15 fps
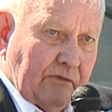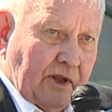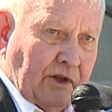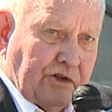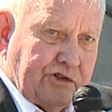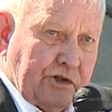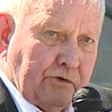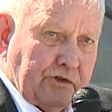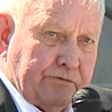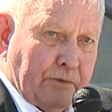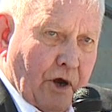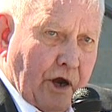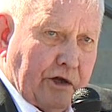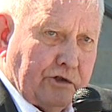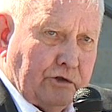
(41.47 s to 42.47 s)
and she was
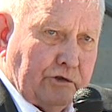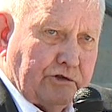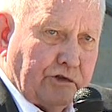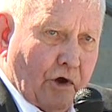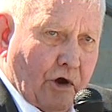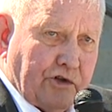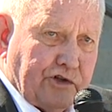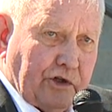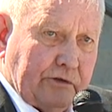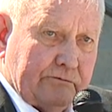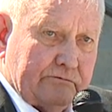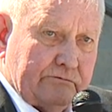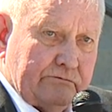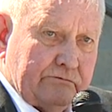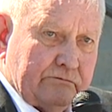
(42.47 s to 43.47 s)
married to a sergeant,
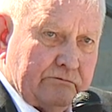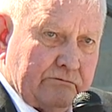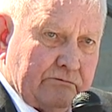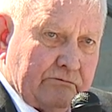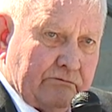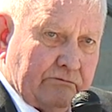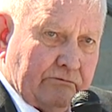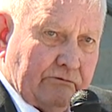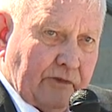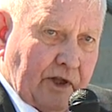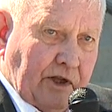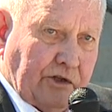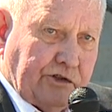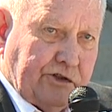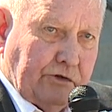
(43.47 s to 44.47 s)

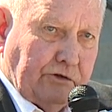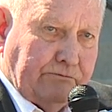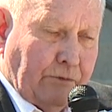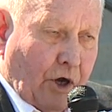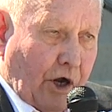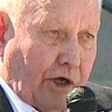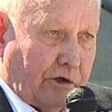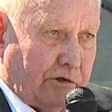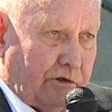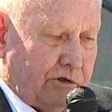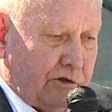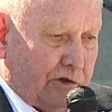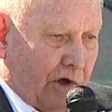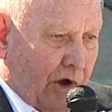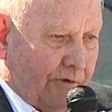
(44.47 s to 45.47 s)
and she was married
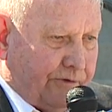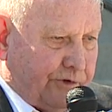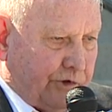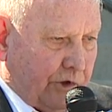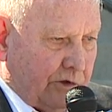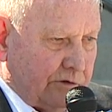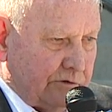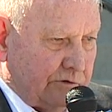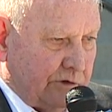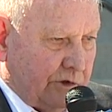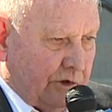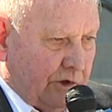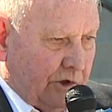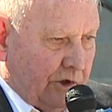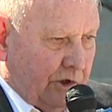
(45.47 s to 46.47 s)
to an officer.
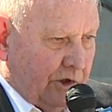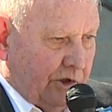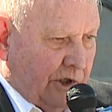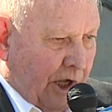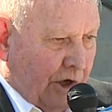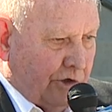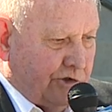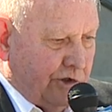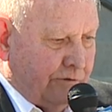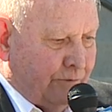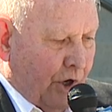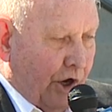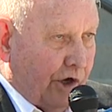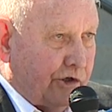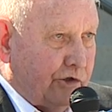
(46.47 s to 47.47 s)
Now she's
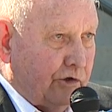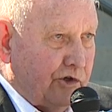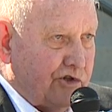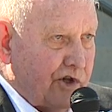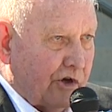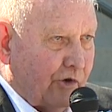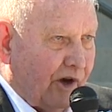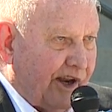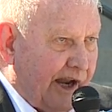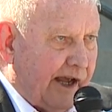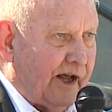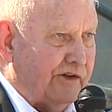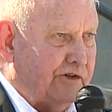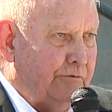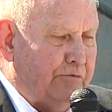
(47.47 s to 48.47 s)
married to a general, and I
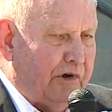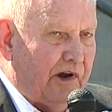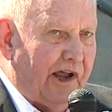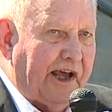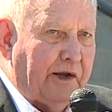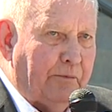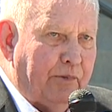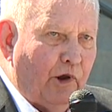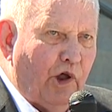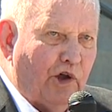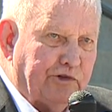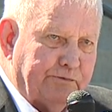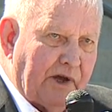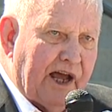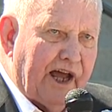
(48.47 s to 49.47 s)
got some polite
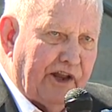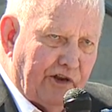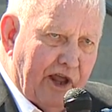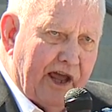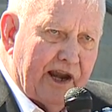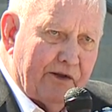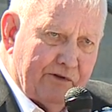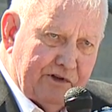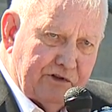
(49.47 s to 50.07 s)
applause behind that.